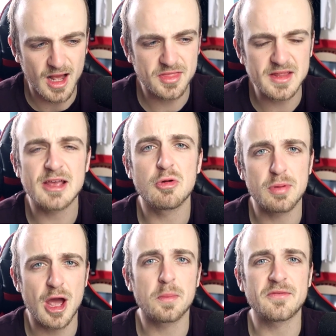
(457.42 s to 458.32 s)
I think they will
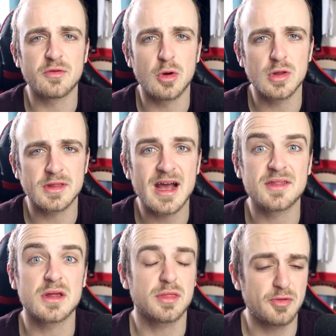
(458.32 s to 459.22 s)
be hoping for more than that.
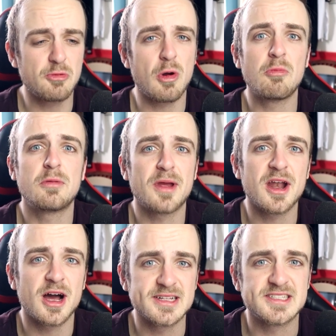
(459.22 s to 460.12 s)
I think 3-1 would be
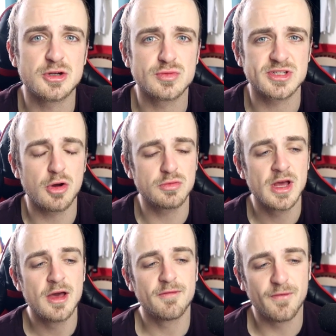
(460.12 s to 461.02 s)
an ideal result
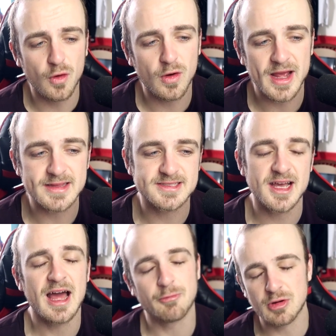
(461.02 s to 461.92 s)
for
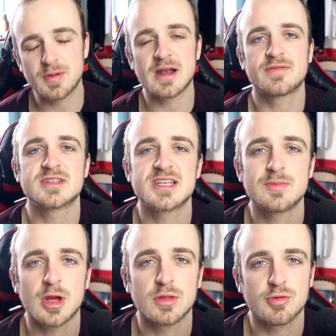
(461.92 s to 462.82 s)
Inter and would be enough to see
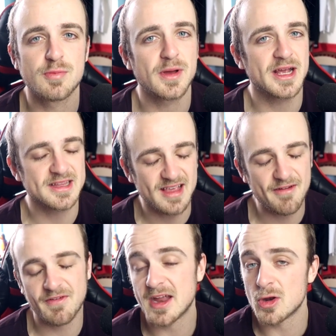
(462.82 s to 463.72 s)
them go through. But
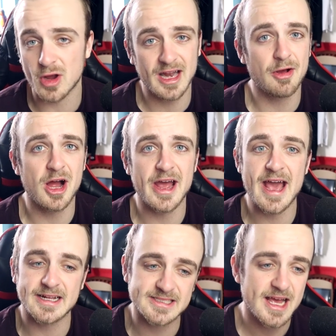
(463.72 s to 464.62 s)
Getafe knocking out
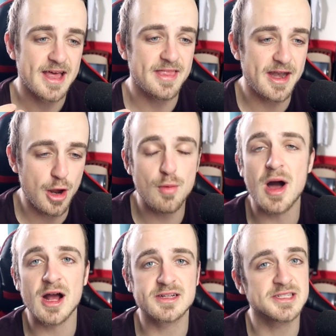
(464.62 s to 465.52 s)
Ajax, they're no
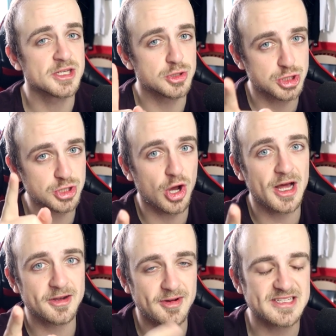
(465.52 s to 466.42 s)
mugs. You should
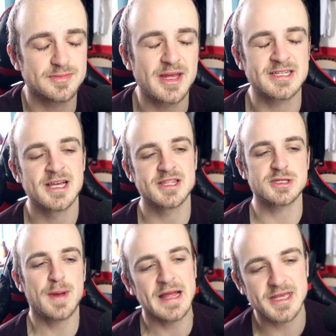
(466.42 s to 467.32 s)
not underestimate the
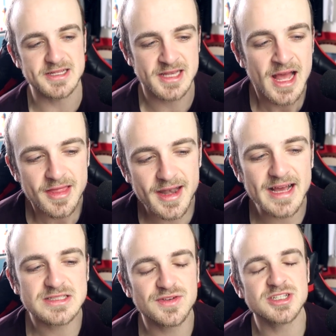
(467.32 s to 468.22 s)
Spaniards. The
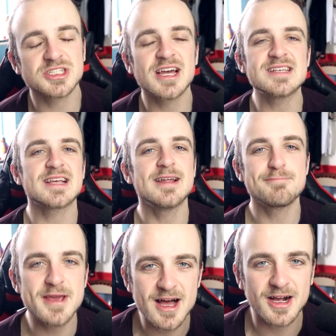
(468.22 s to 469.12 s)
next fixture is
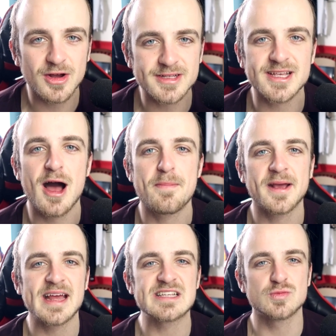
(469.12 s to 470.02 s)
Olympiacos up
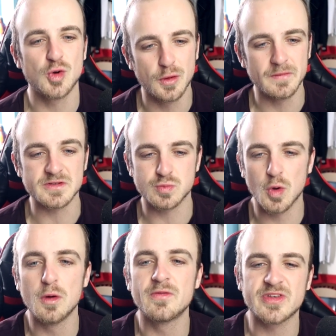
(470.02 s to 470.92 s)
against Wolves.
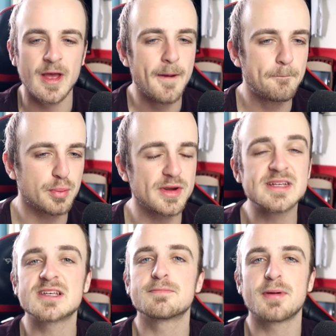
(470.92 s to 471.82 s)
Wolves
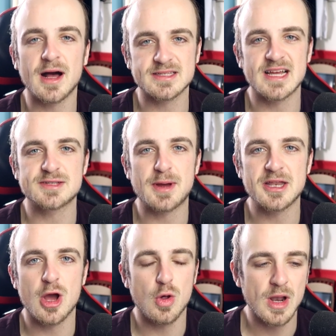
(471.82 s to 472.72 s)
breezing past
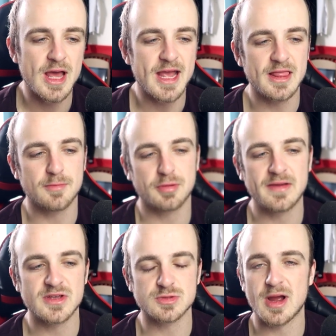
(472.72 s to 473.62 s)
Espanyol in the
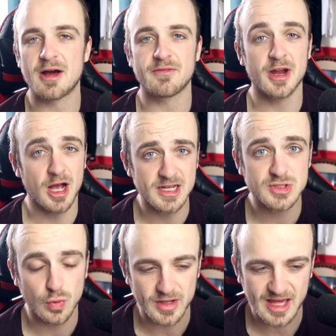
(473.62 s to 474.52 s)
previous round. Very
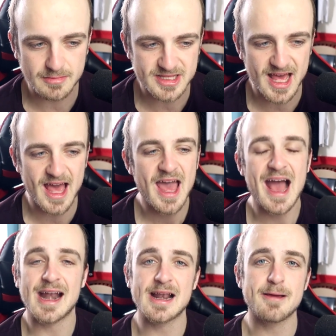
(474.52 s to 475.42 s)
high-scoring games there.
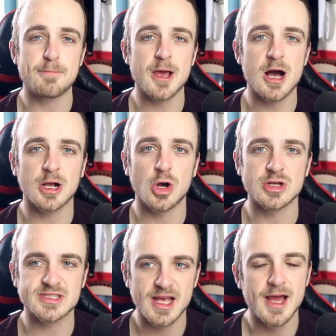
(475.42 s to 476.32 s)
And
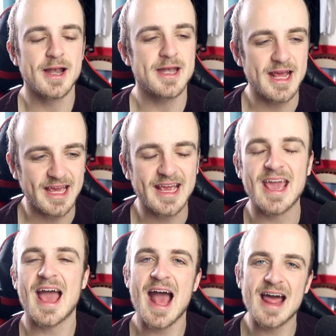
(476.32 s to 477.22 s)
Olympiacos nicking
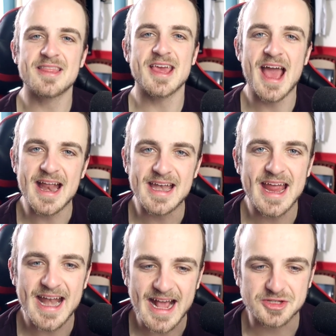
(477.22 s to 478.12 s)
it at the end
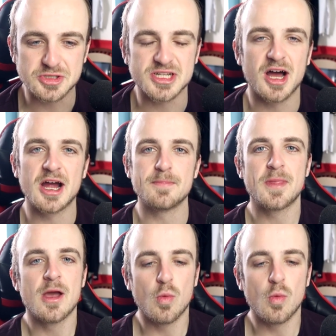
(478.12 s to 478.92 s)
in extra time.